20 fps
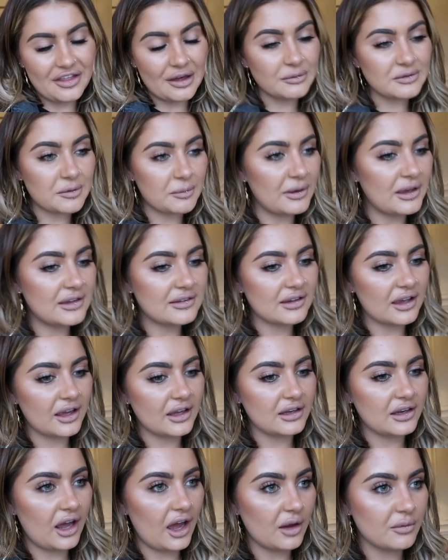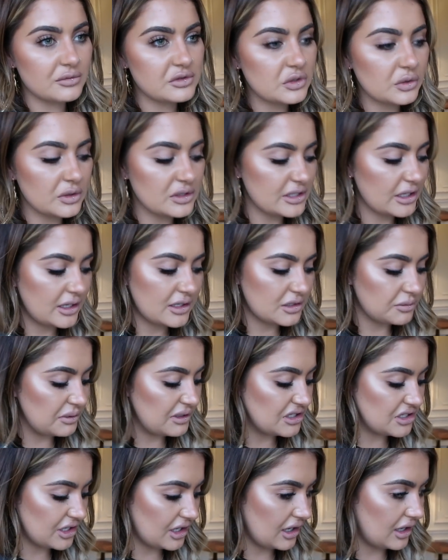That was amazing. I'm so excited to
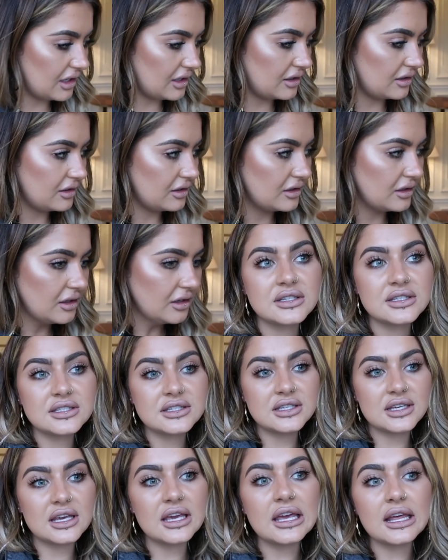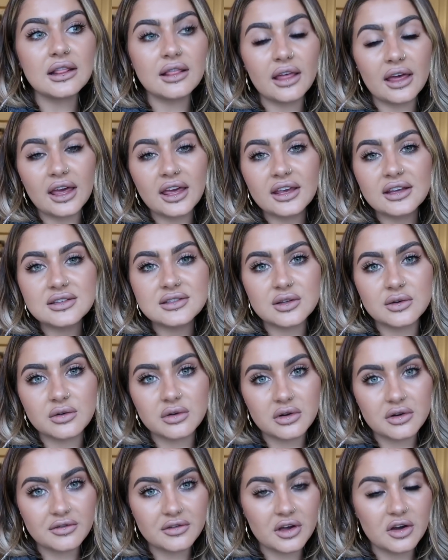meet Jen, to see Lex, the
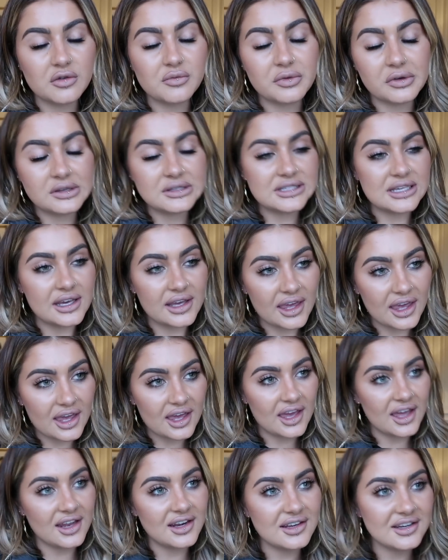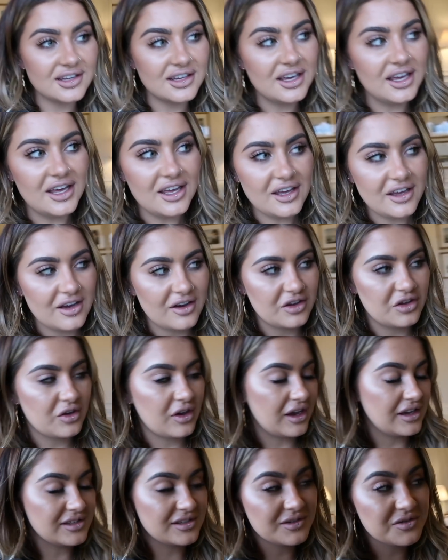owner of Cult Beauty again. You
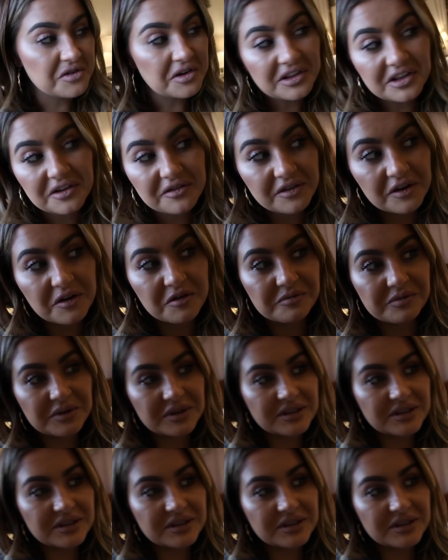guys know I love Cult